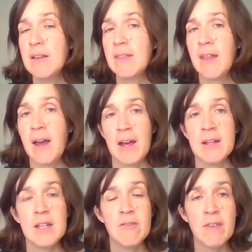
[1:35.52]

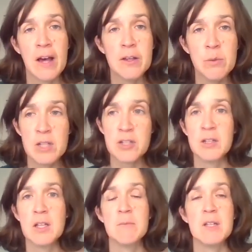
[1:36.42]
that
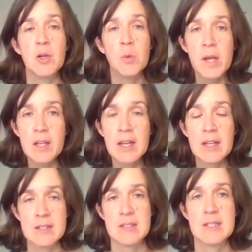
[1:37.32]
evaluation can be quick
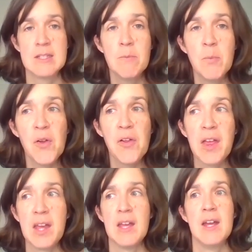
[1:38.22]
and
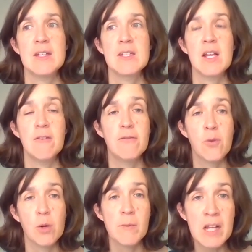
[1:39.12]
simple and
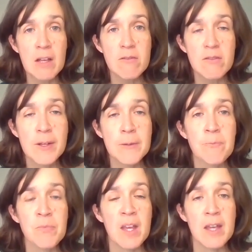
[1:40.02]
informative,
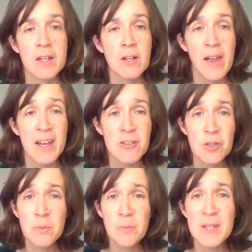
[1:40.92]
in a
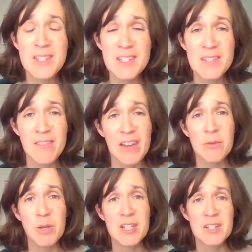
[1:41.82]
classroom, business
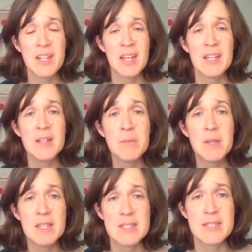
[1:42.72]
evaluation can
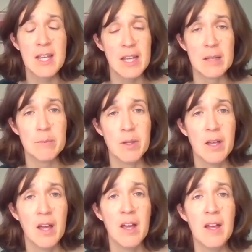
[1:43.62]
be the same.
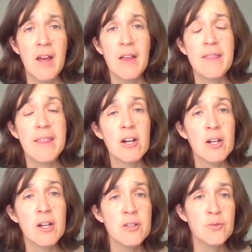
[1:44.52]
There
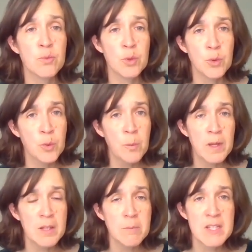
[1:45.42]
is room
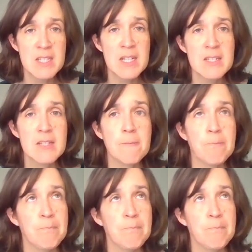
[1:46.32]
in business